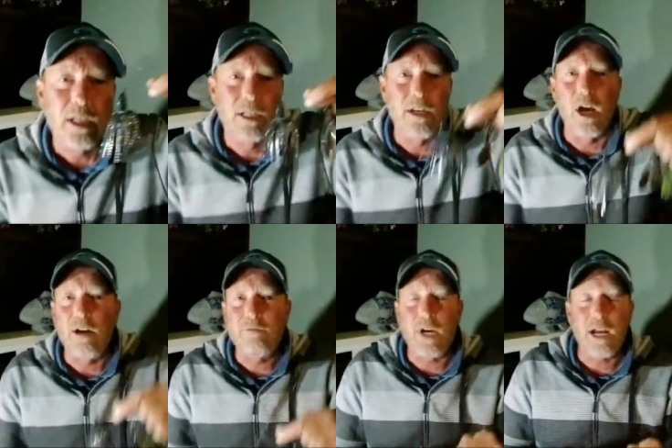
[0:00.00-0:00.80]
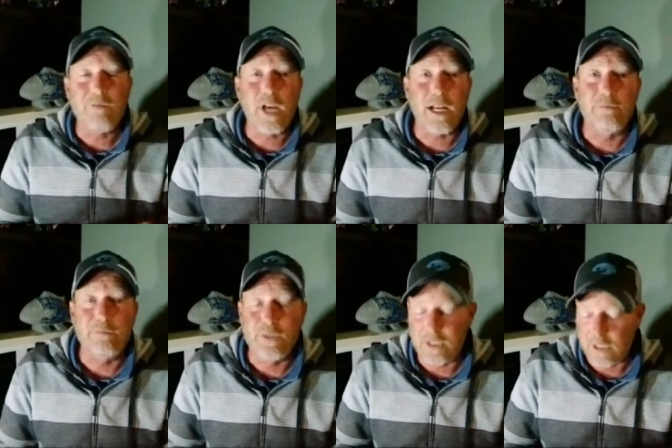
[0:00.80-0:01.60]
Now I've tied them
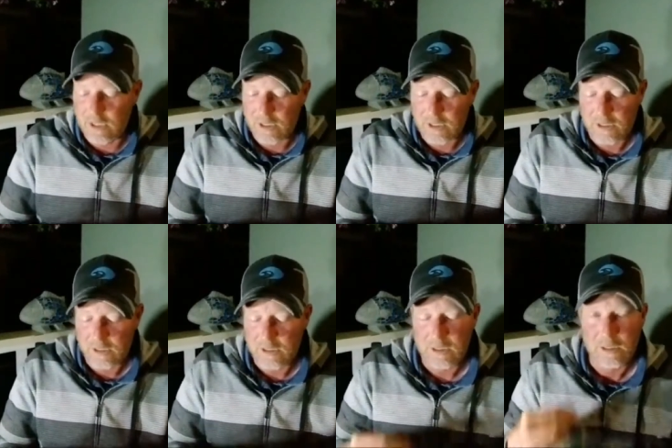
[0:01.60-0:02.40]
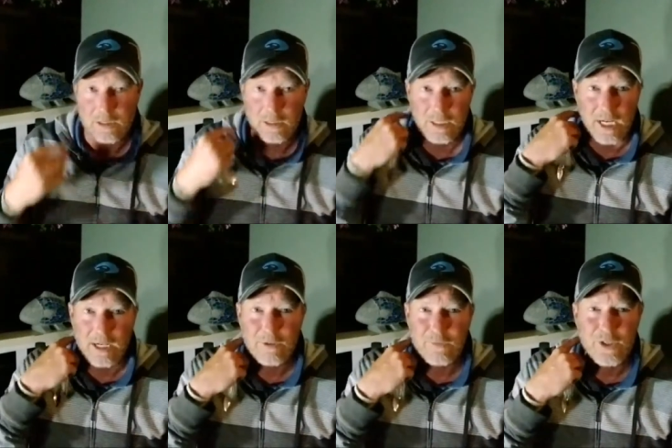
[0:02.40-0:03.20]
for a lot of
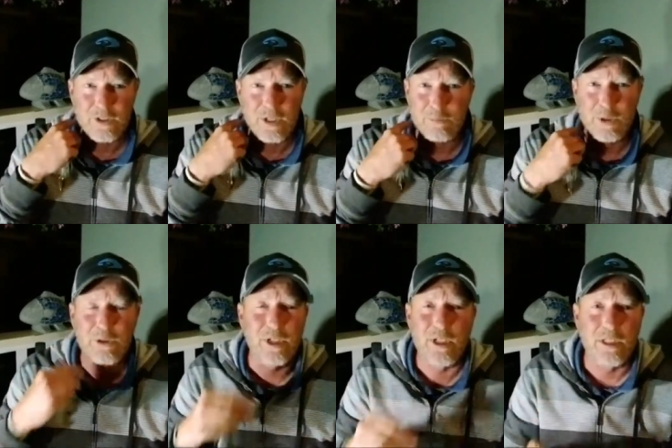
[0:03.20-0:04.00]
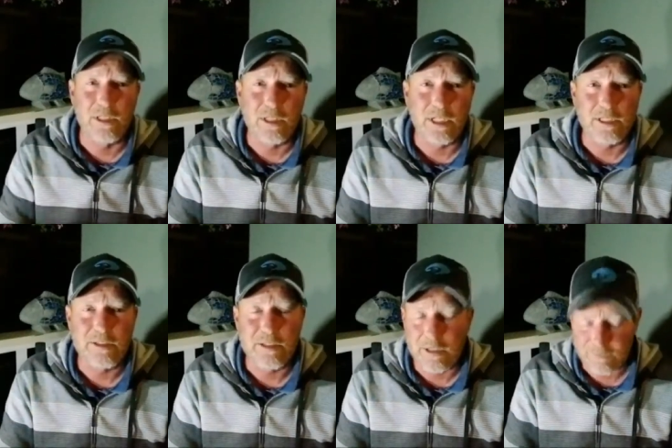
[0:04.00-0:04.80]
other fish like bluegill and
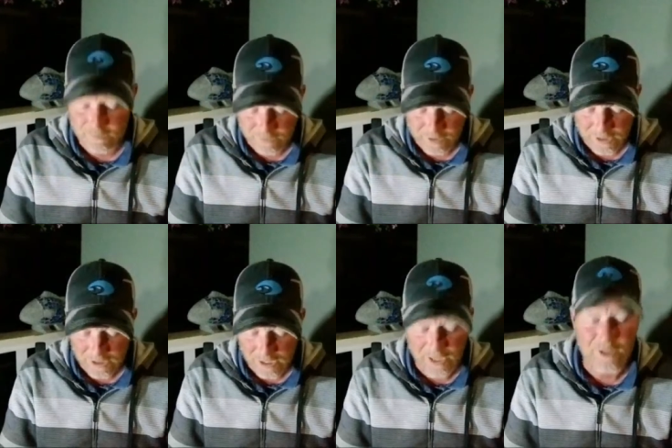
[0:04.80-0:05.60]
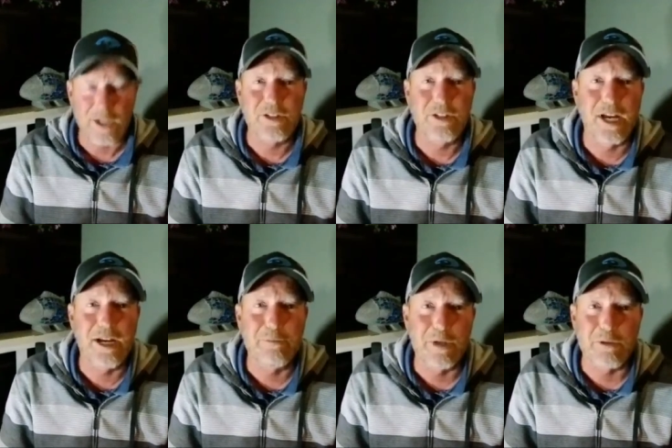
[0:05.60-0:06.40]
stuff. I used to actually tie
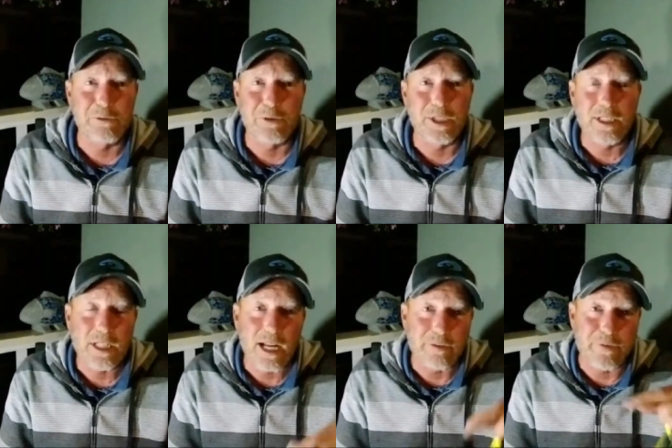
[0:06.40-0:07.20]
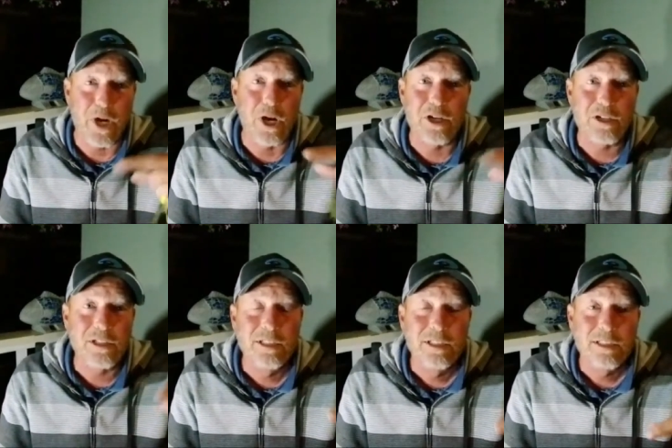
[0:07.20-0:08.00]
them when I was really little out of yarn
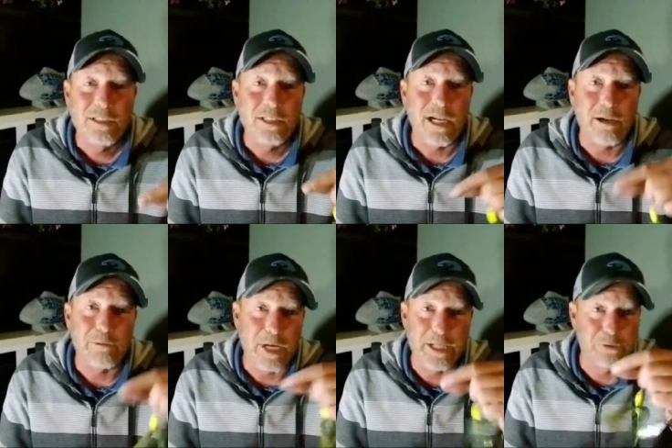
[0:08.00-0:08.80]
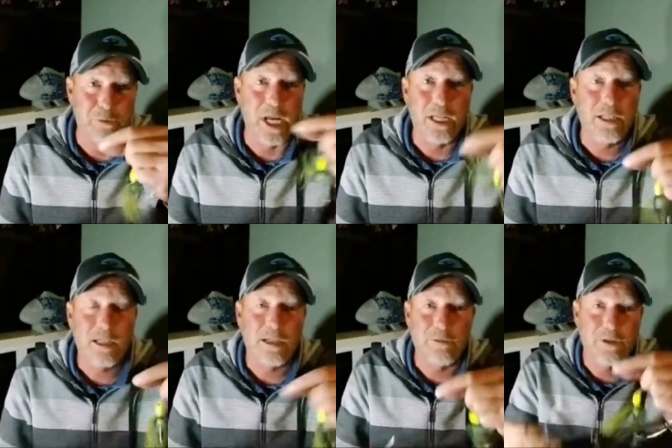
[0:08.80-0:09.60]
and thread.
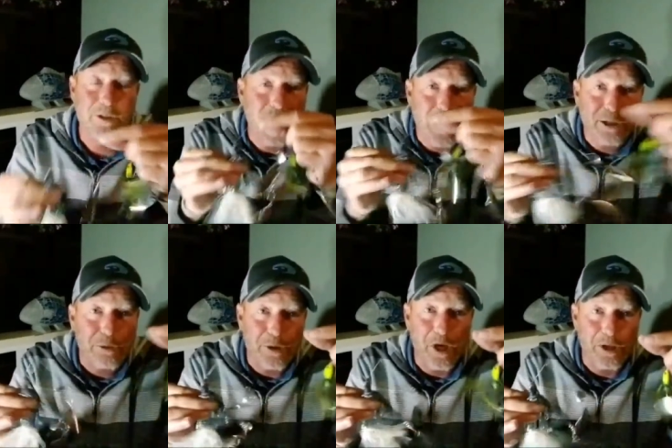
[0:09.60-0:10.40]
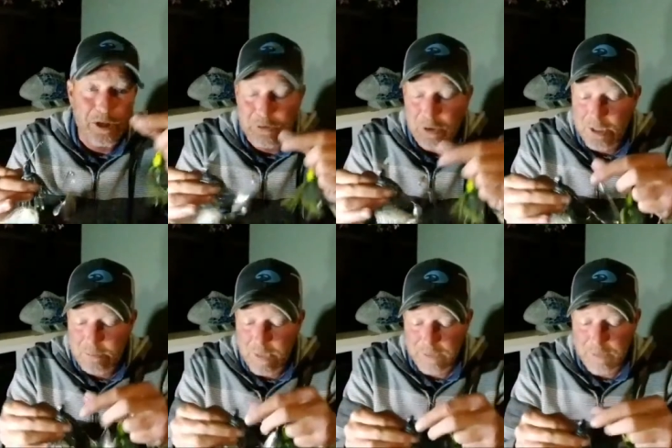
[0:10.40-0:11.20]
I would just tie cool yarn and thread and
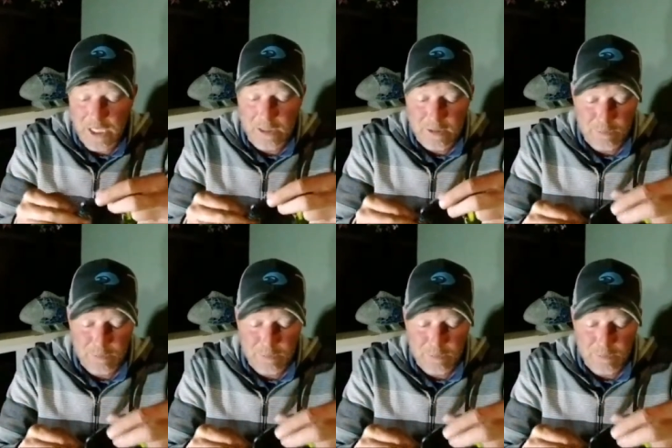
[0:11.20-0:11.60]
make baits.